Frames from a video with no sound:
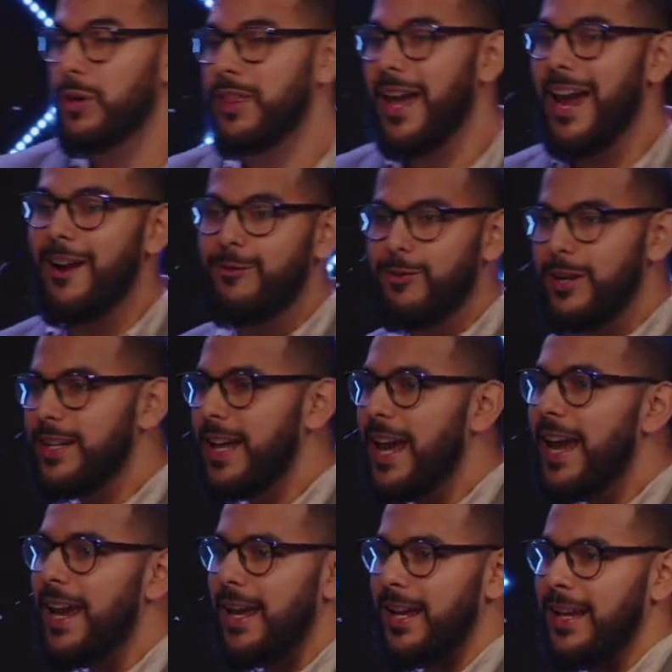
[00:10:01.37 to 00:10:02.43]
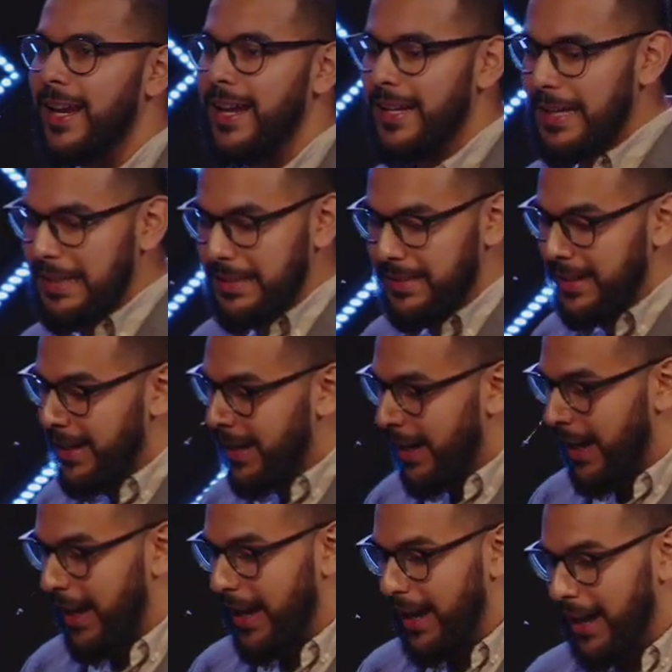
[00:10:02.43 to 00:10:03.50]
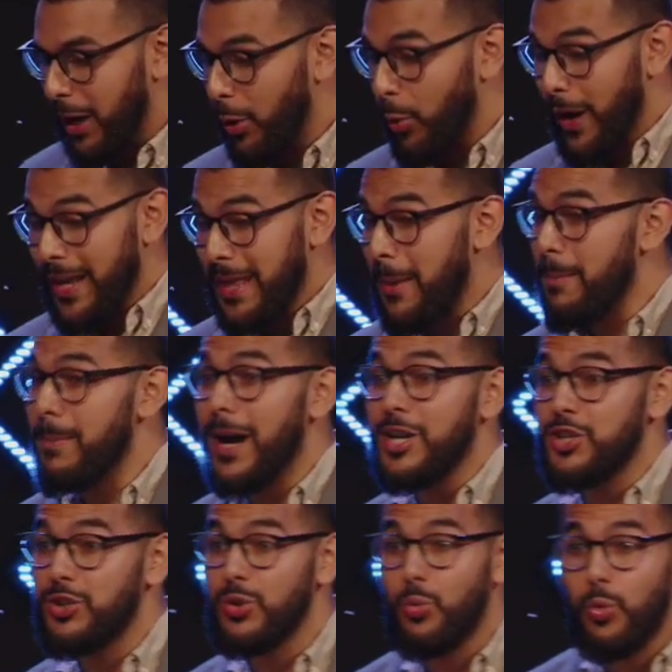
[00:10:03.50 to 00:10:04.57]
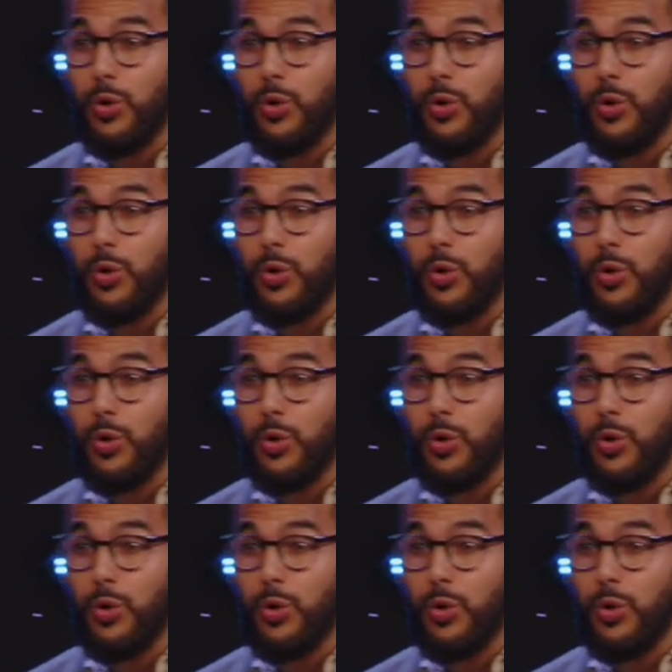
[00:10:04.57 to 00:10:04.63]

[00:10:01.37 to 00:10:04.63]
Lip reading: with every day, and it's a way that much of the